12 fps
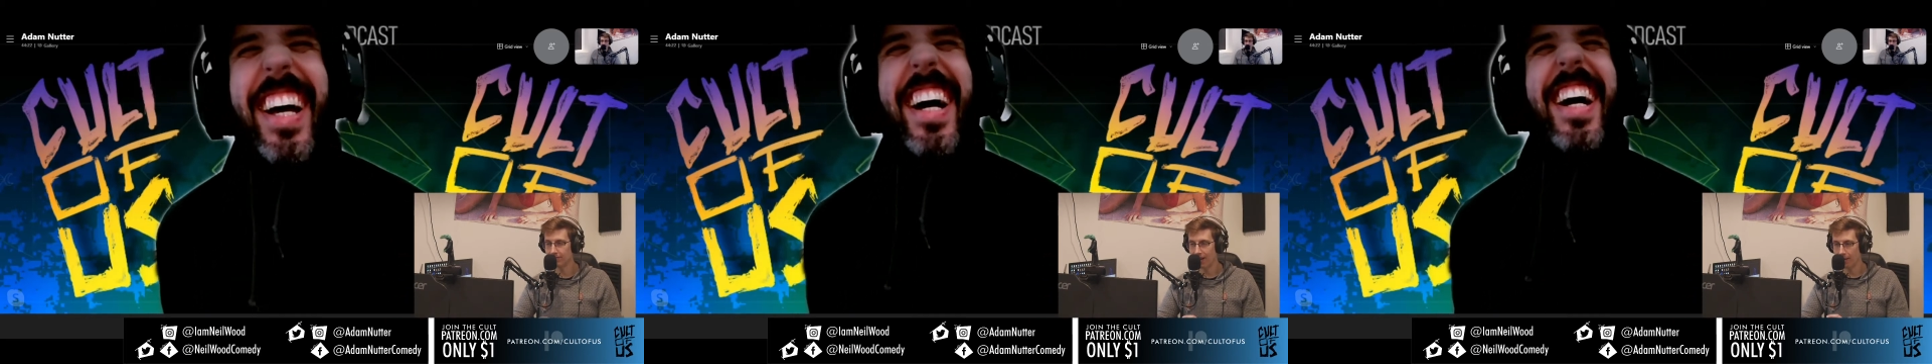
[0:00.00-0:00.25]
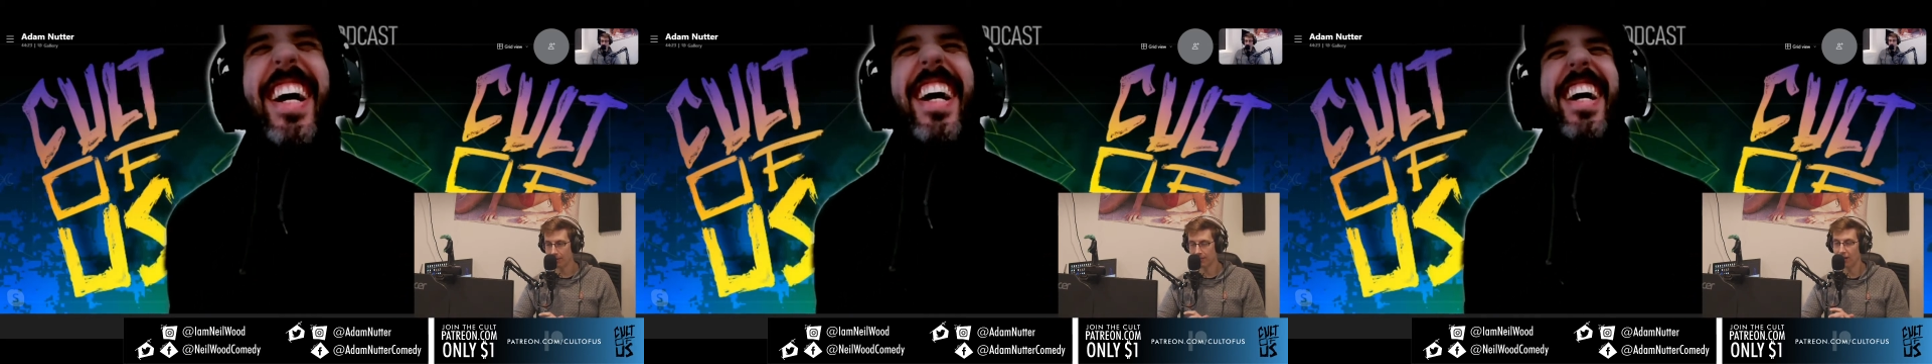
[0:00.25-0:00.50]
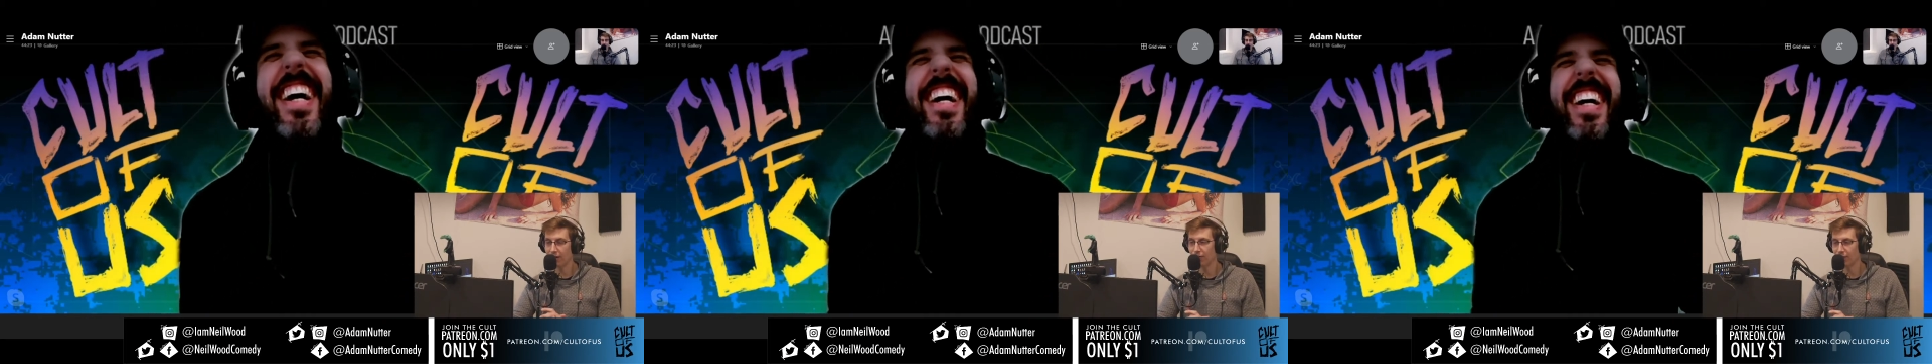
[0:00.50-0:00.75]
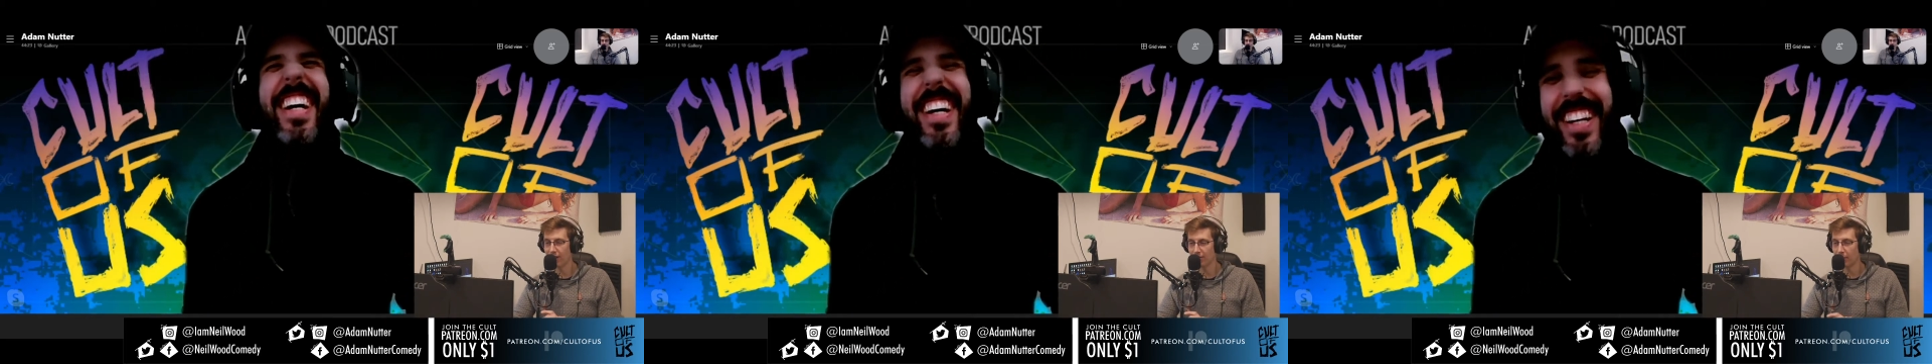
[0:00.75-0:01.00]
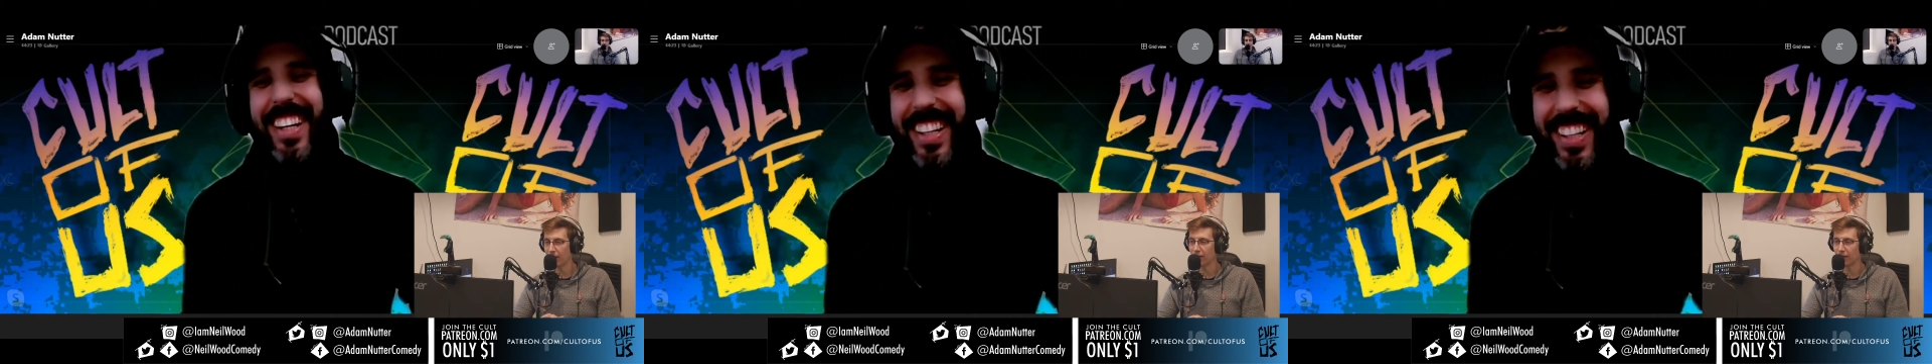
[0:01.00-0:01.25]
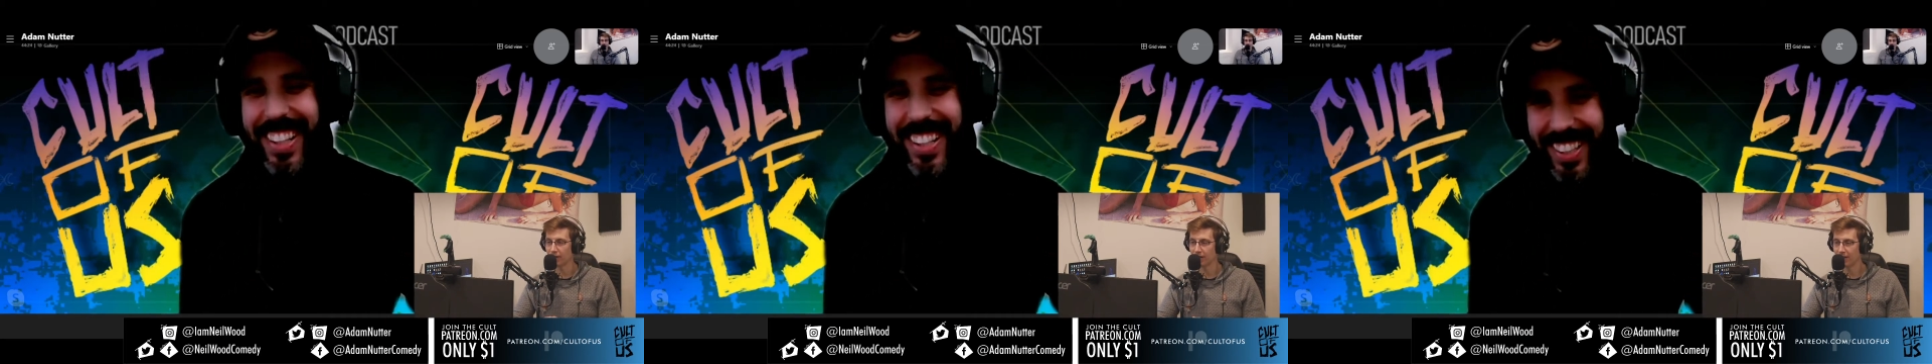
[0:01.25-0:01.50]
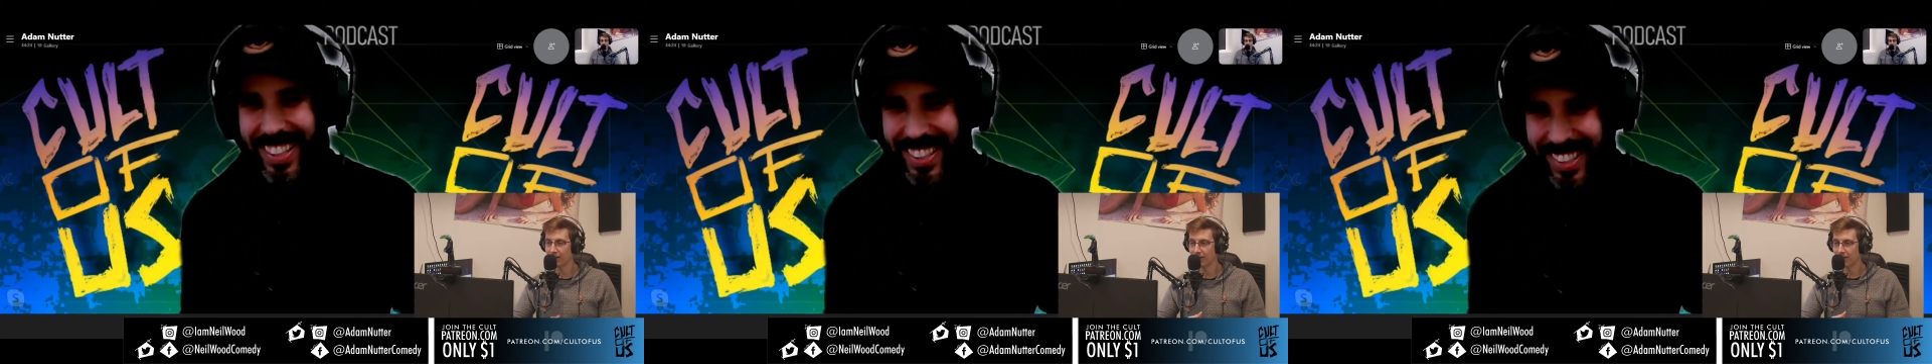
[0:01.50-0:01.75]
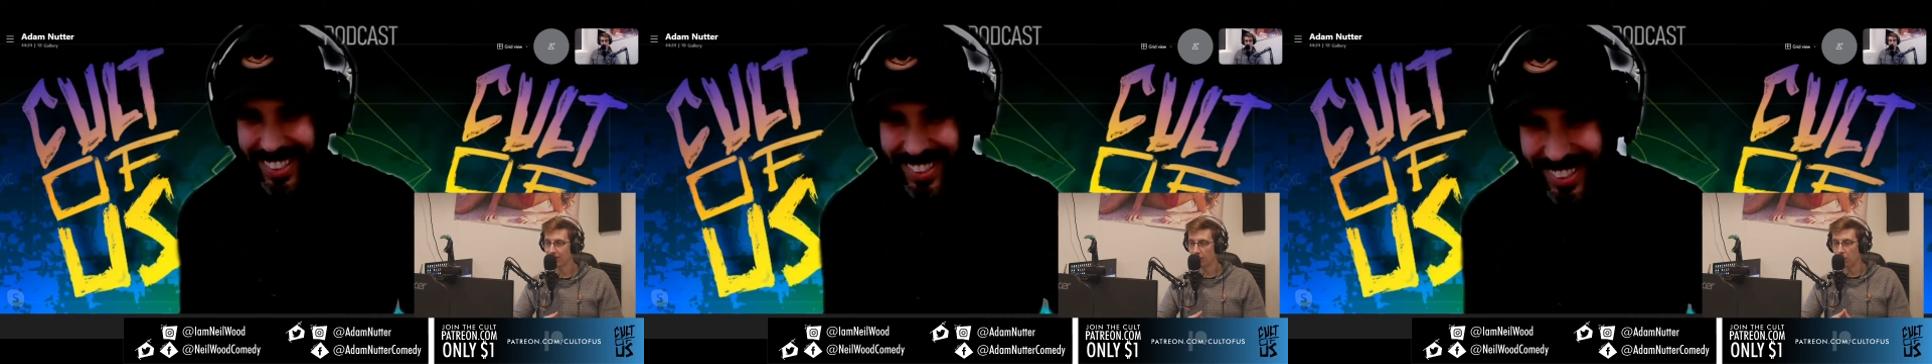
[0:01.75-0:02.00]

I'm excited for that twinkhood when